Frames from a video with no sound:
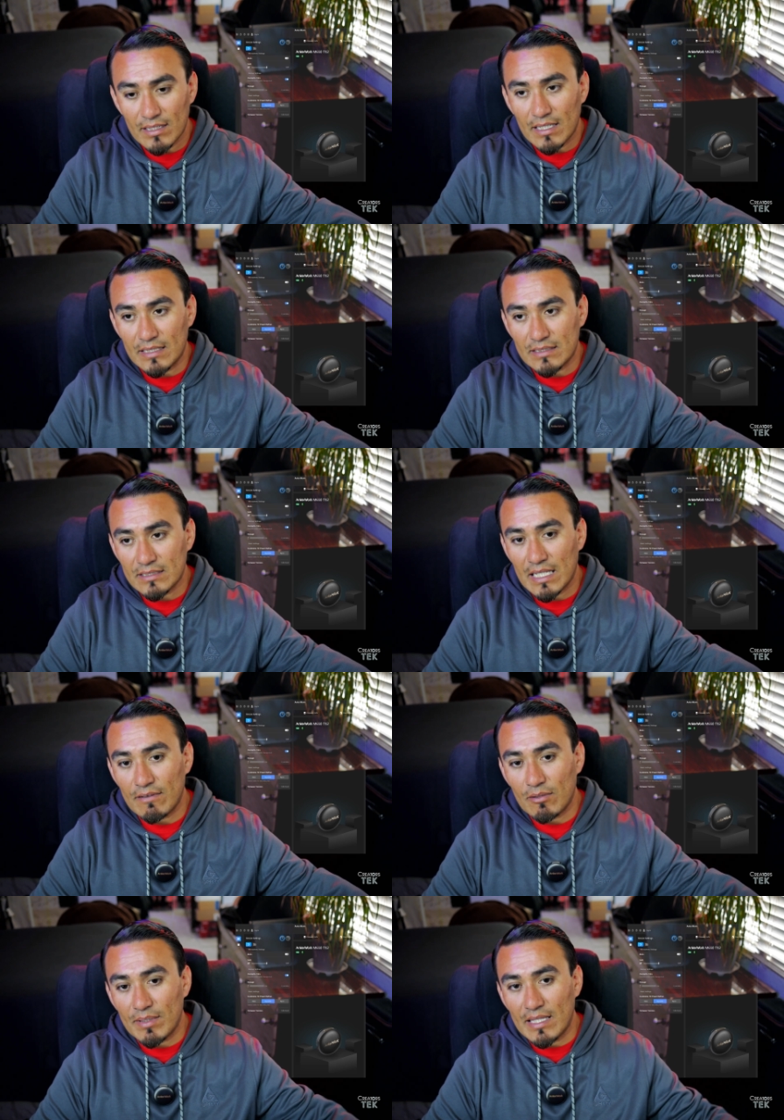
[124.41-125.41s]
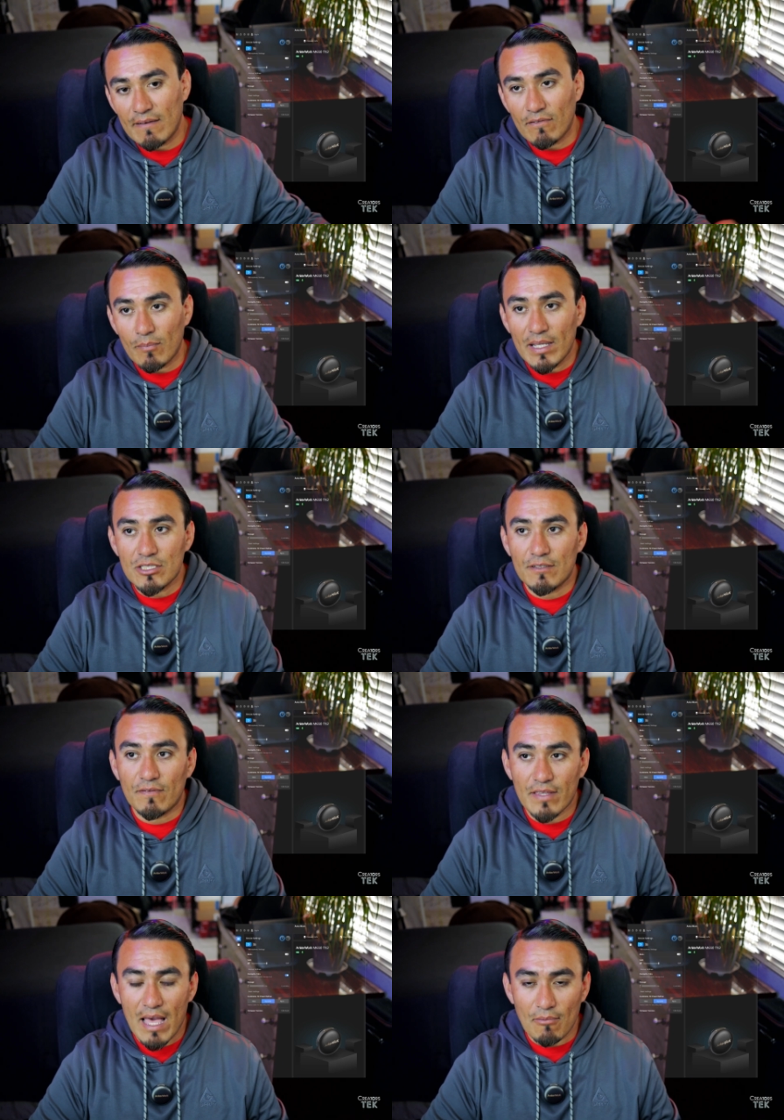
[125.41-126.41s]
It's giving me the information
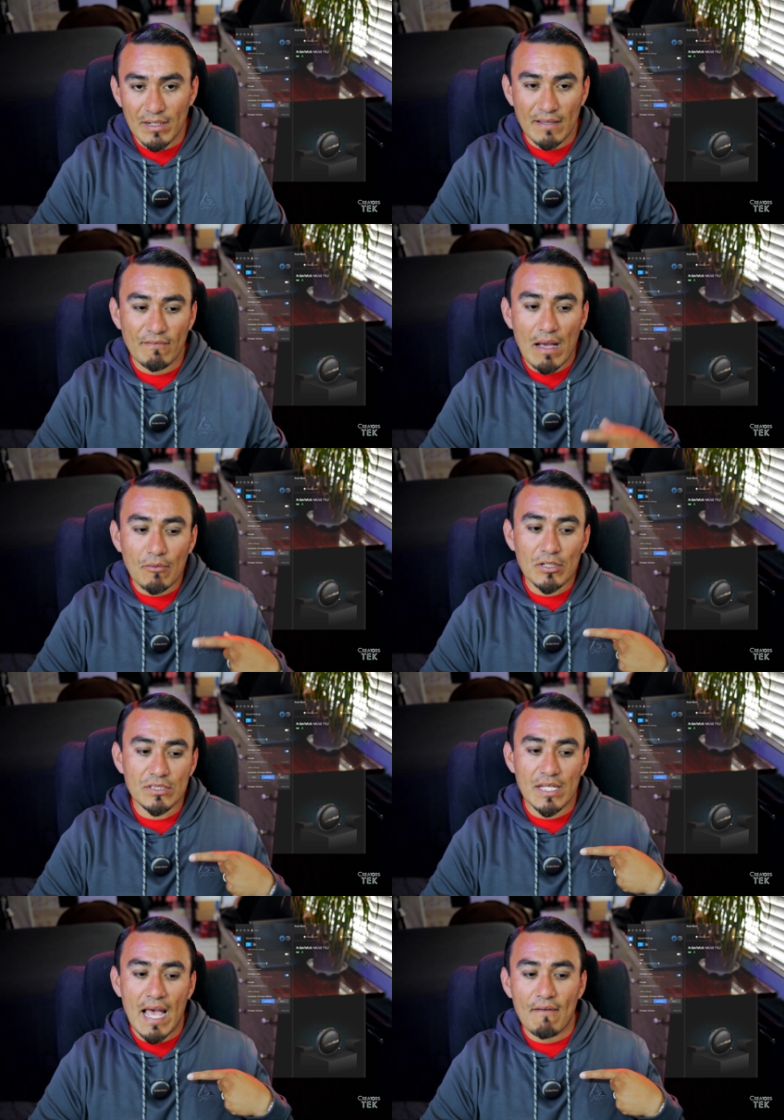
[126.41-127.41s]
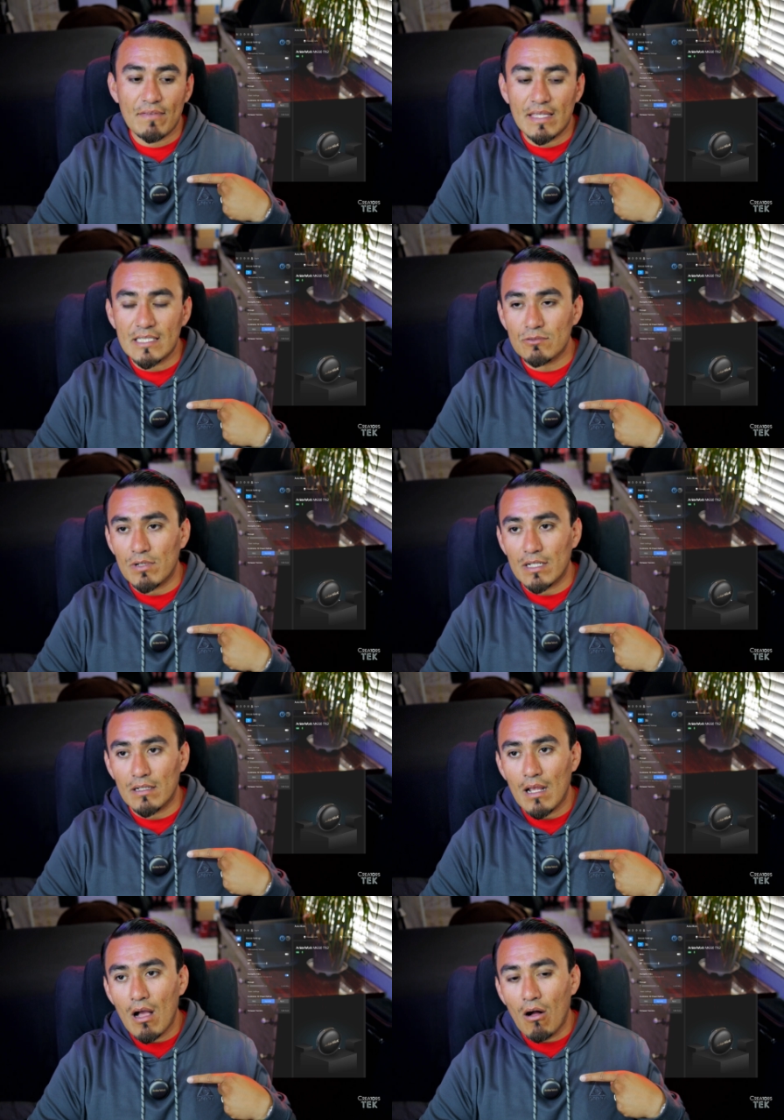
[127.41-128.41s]
for that one. If I were to have this one
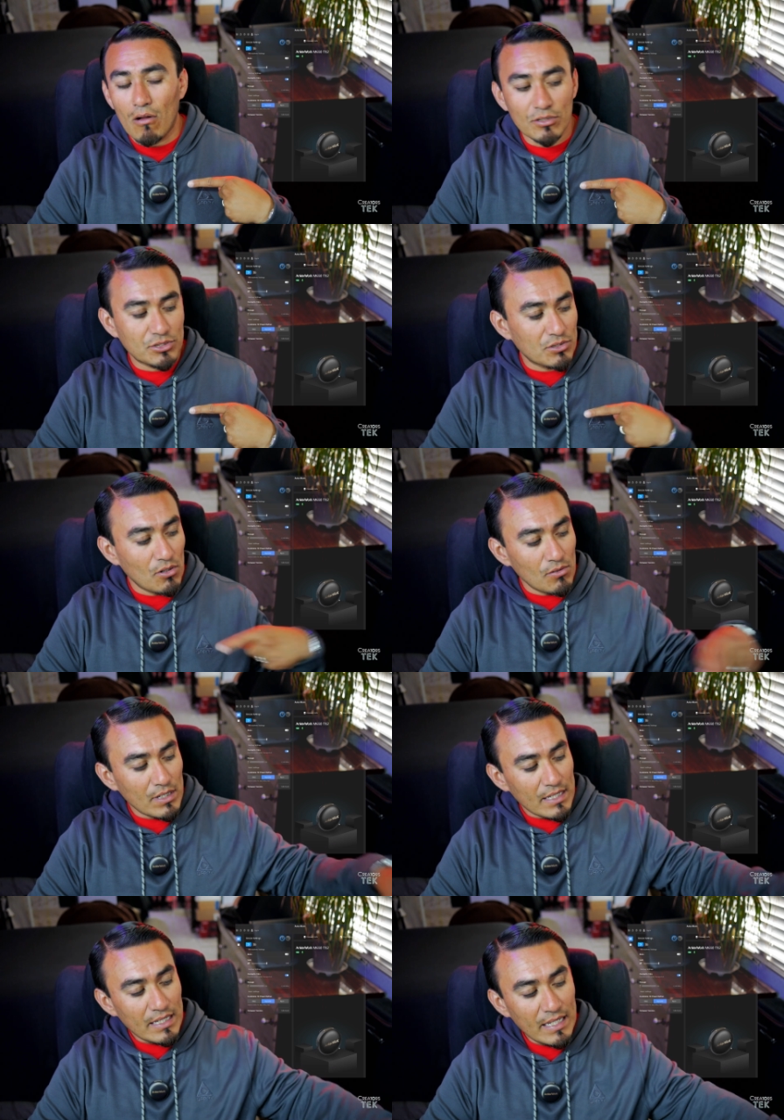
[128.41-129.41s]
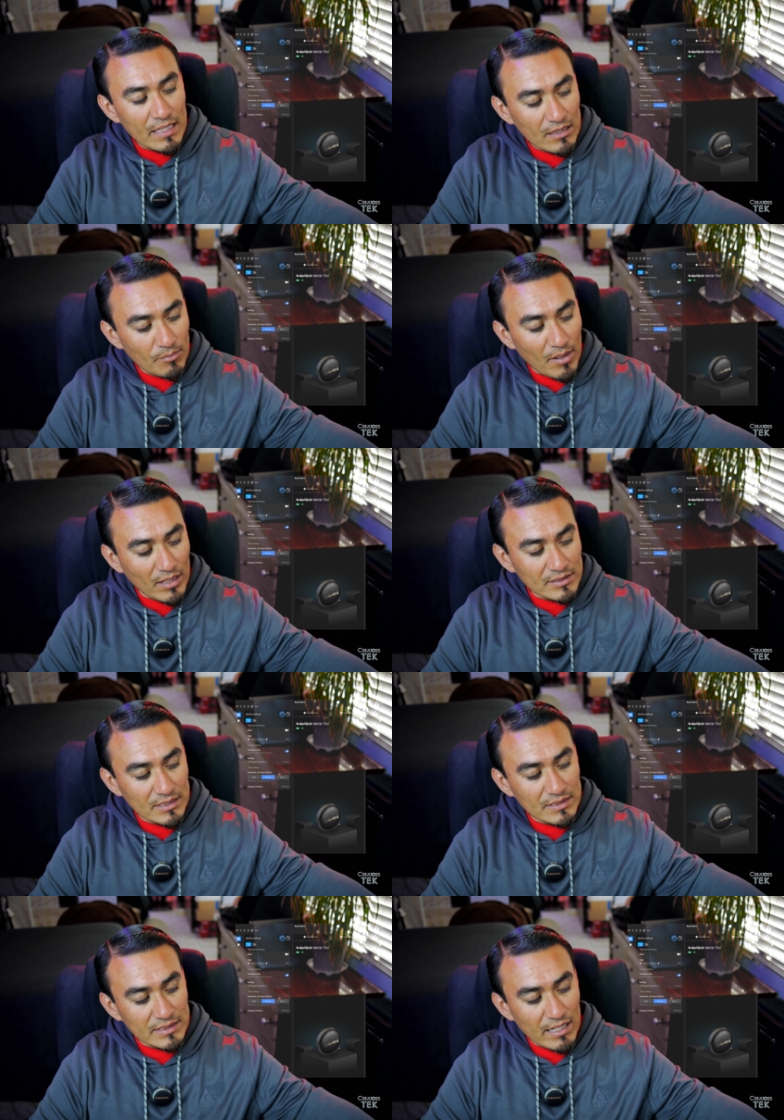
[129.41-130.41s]
also in the box
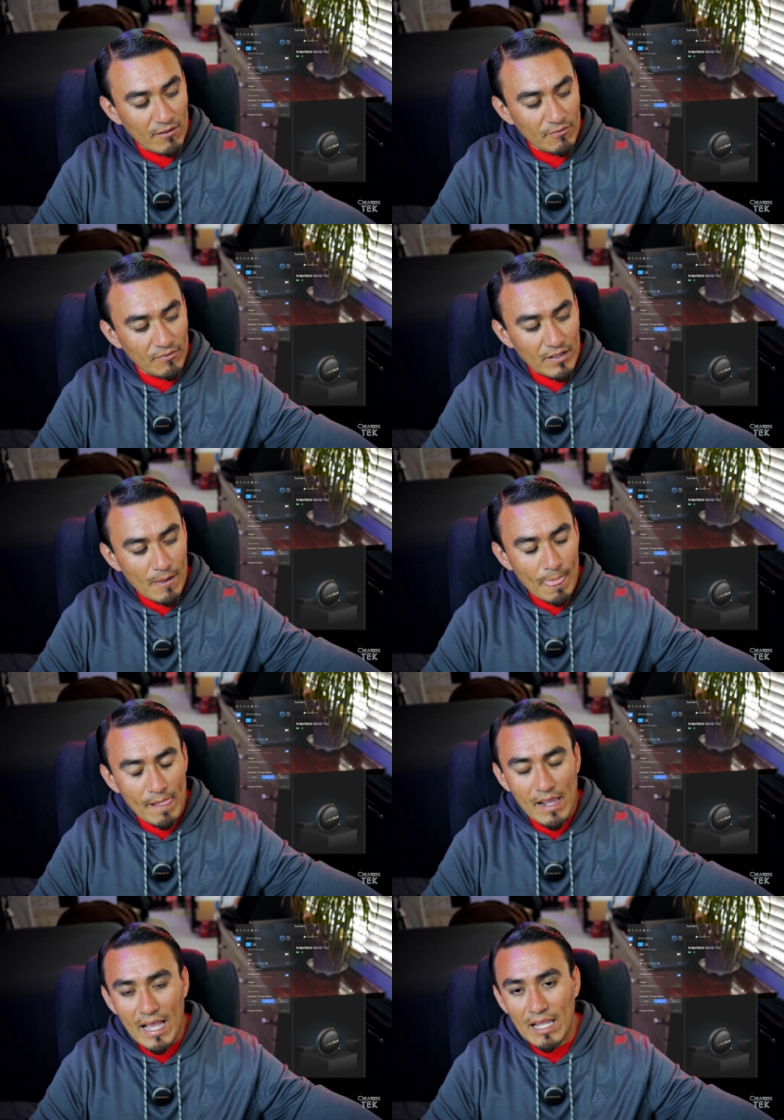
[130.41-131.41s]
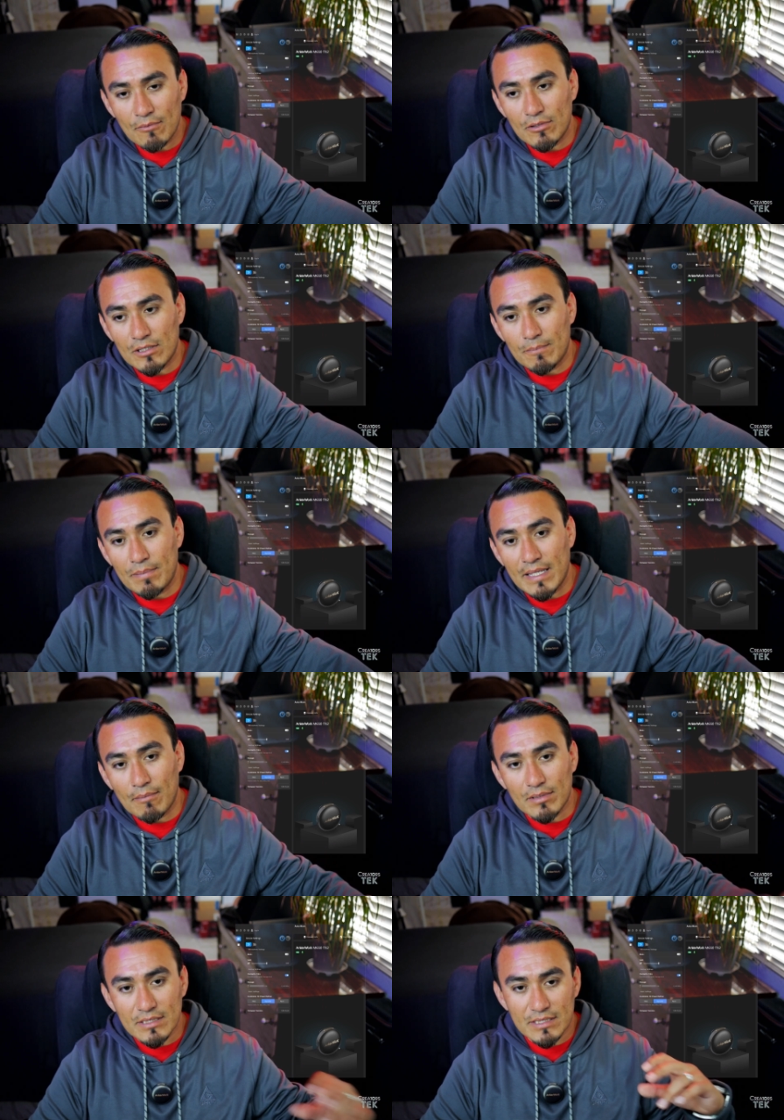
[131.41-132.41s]
itself, I would be
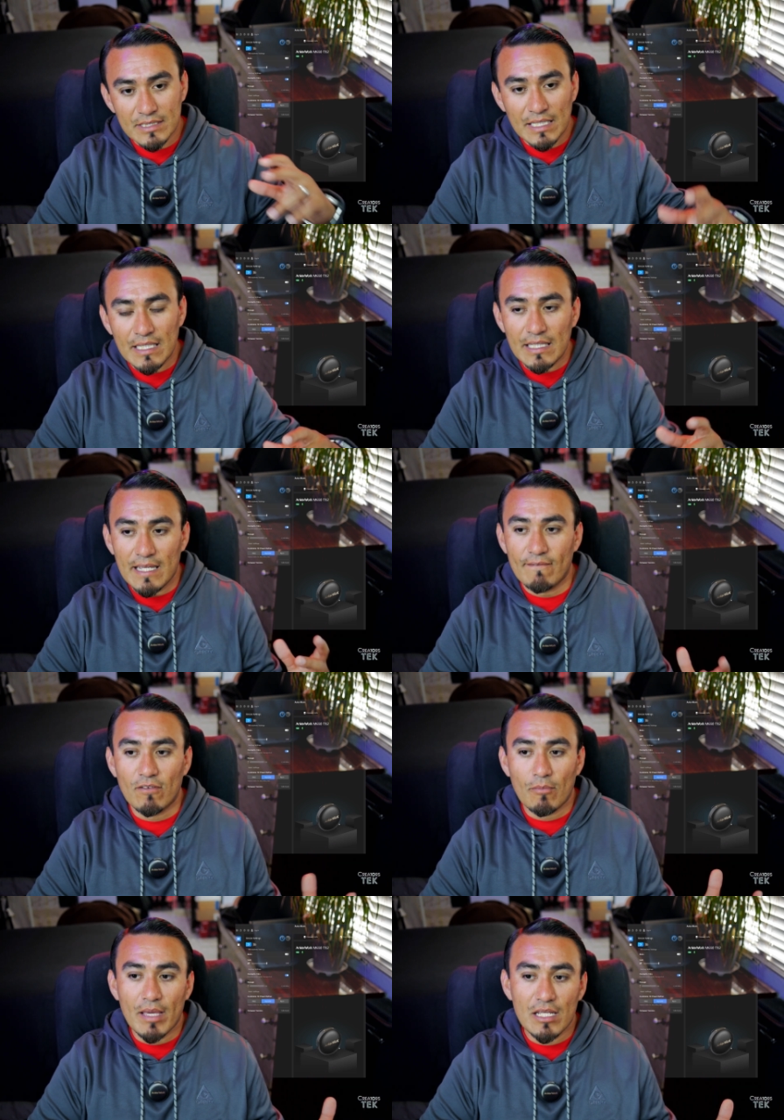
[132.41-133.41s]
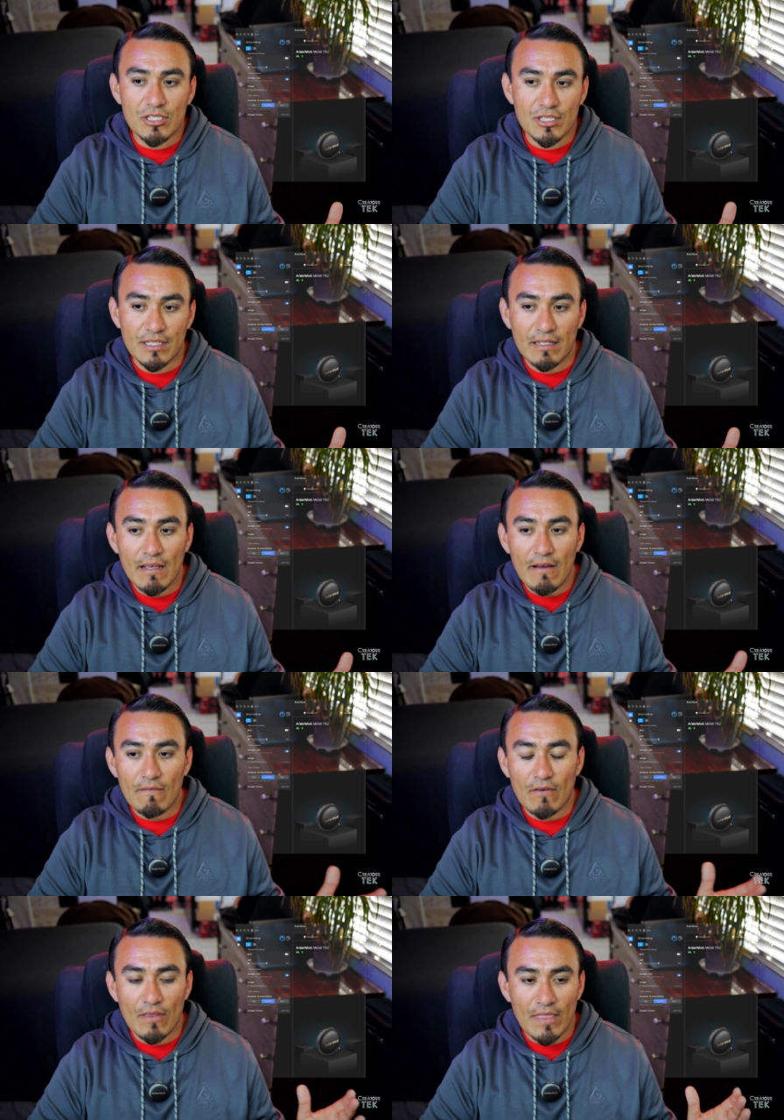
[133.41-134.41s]
able to see the information
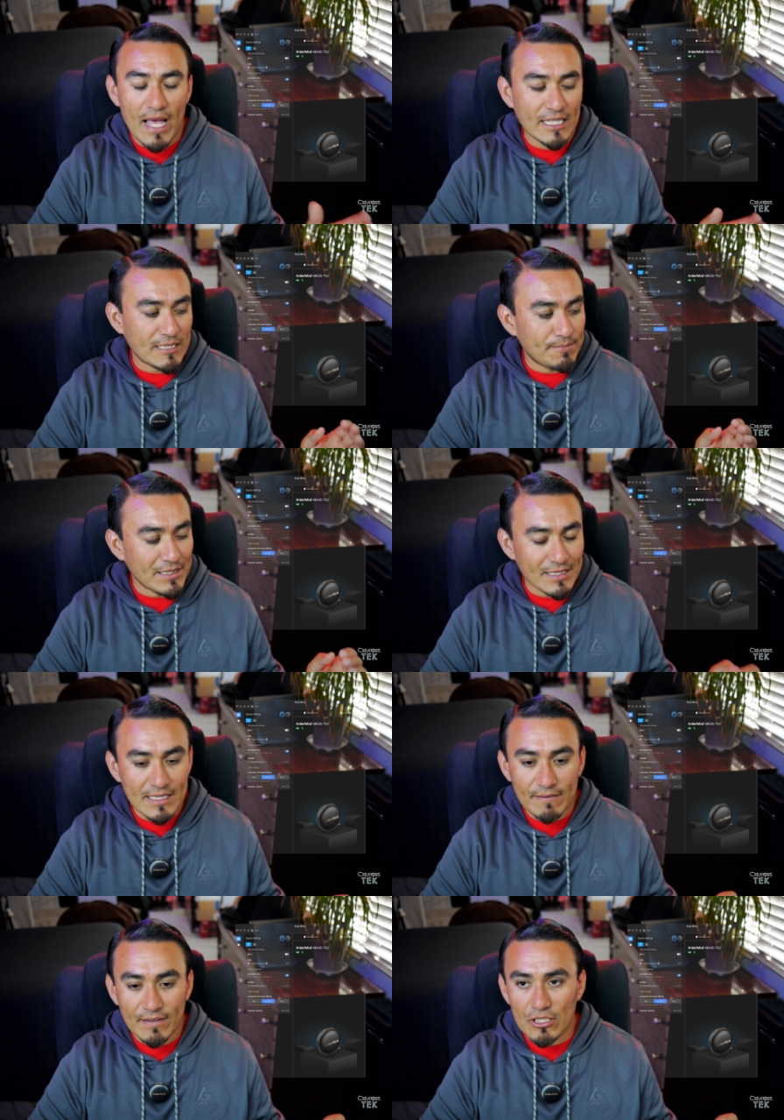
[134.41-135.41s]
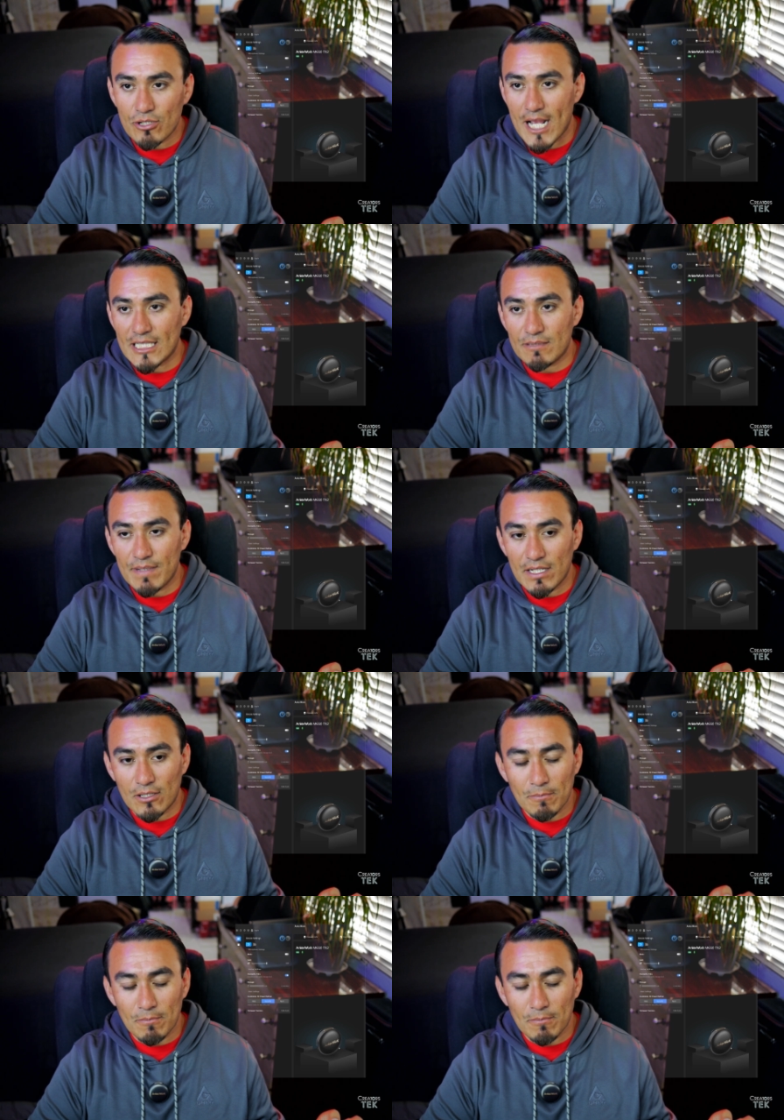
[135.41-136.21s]
for that specific transmitter.